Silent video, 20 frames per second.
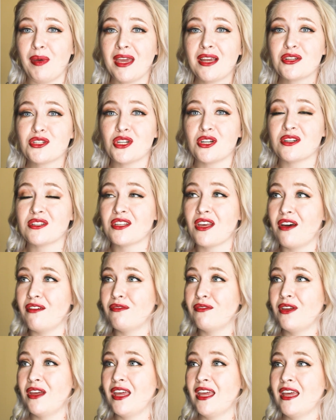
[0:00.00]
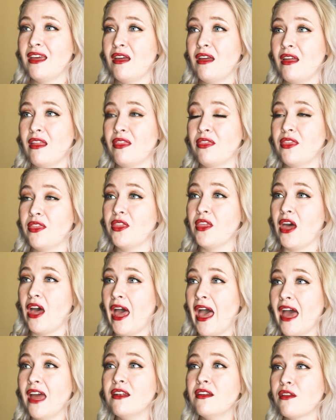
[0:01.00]
pictures of the
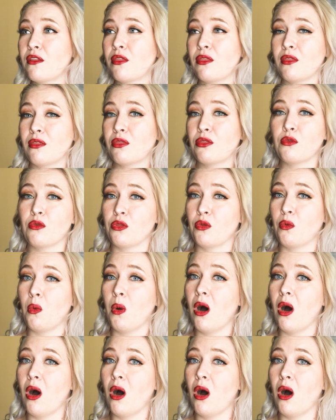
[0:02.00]
head through the